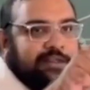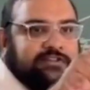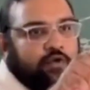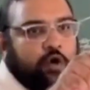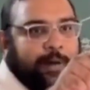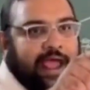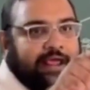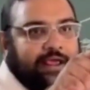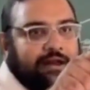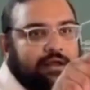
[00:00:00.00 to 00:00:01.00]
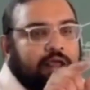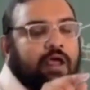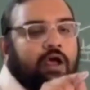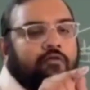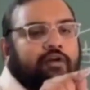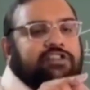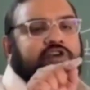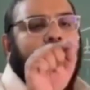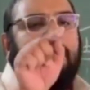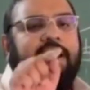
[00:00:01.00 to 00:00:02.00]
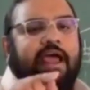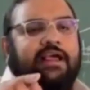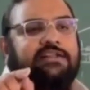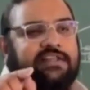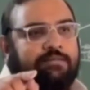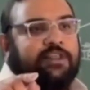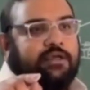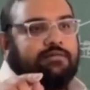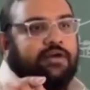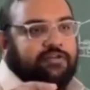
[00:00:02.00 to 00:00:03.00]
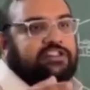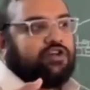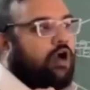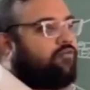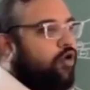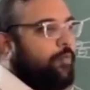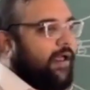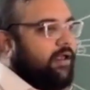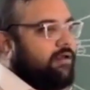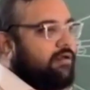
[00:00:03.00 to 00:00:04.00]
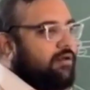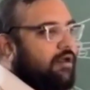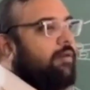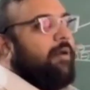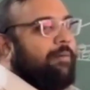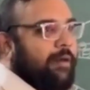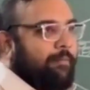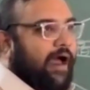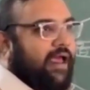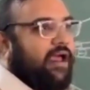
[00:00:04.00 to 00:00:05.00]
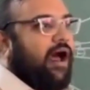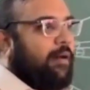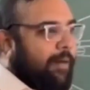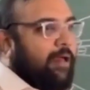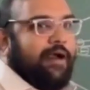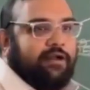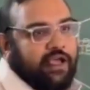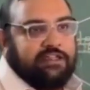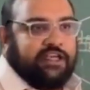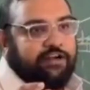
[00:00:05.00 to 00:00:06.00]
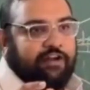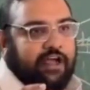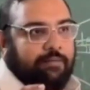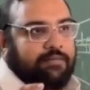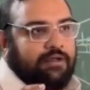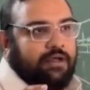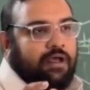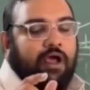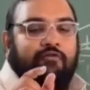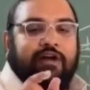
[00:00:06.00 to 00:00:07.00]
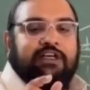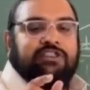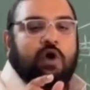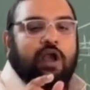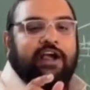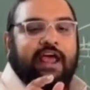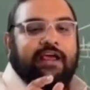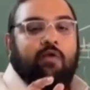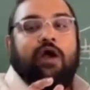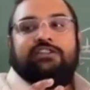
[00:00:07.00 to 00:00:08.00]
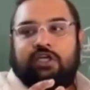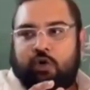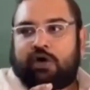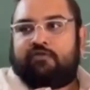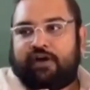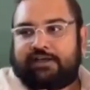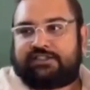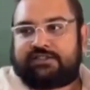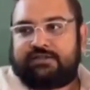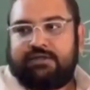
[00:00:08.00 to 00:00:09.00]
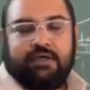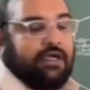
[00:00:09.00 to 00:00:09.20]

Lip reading: means 4 pi angle. For solid angle something which is not 4 pi, maybe pi or pi by 2, anything it will come. For that solid angle, what is the total flux?